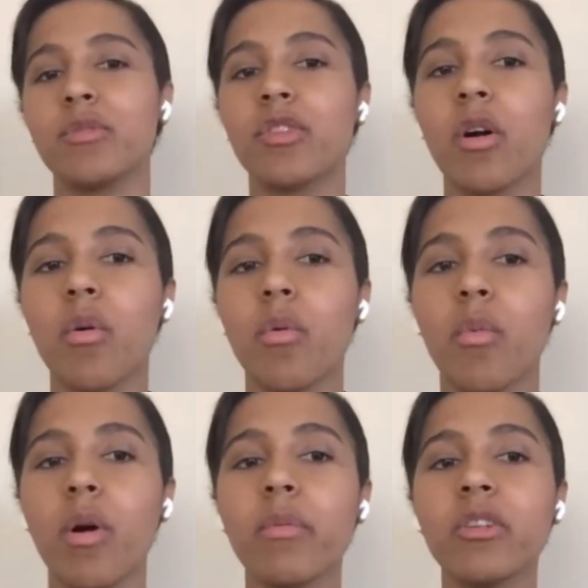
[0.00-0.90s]
So,
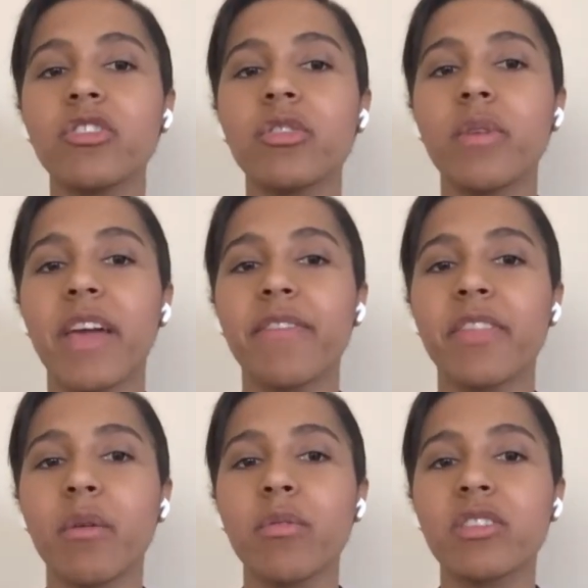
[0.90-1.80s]
what would you, if
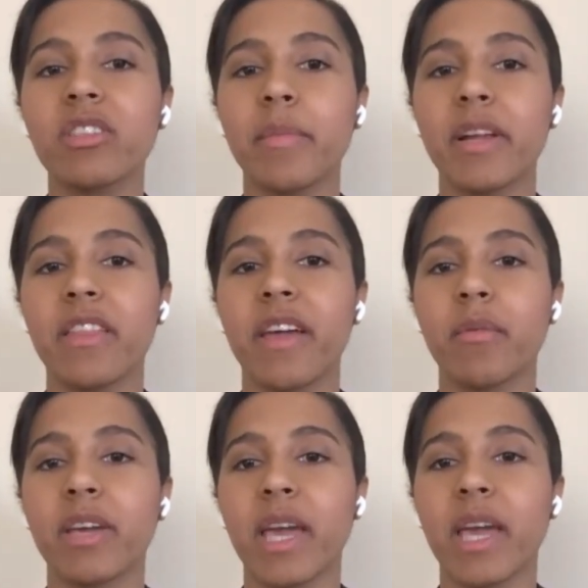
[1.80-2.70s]
there was somebody that
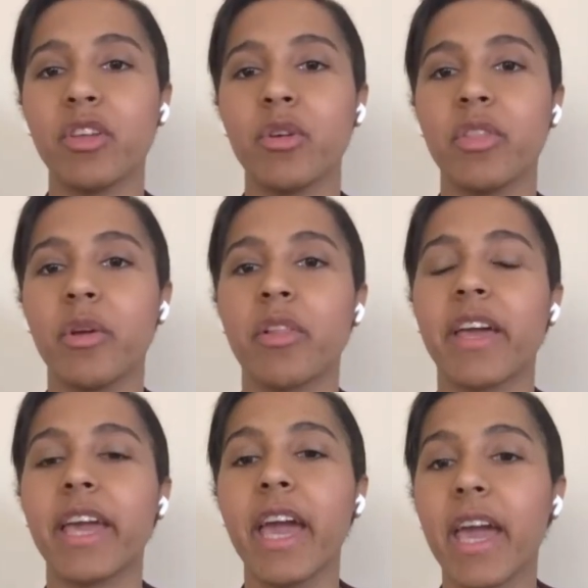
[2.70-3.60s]
we came to you and they were
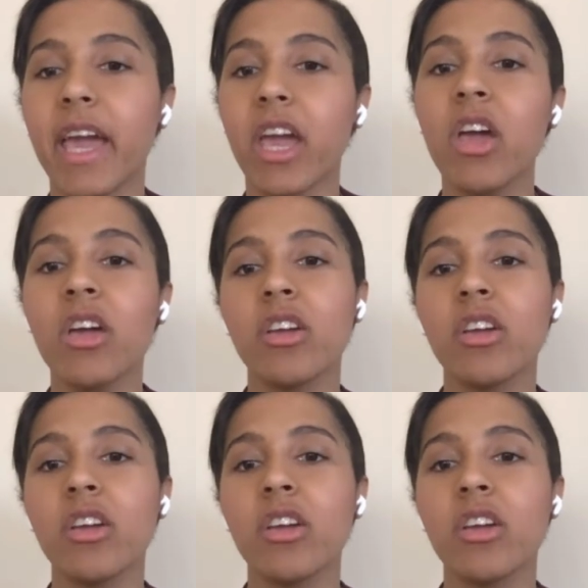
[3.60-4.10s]
like, hey,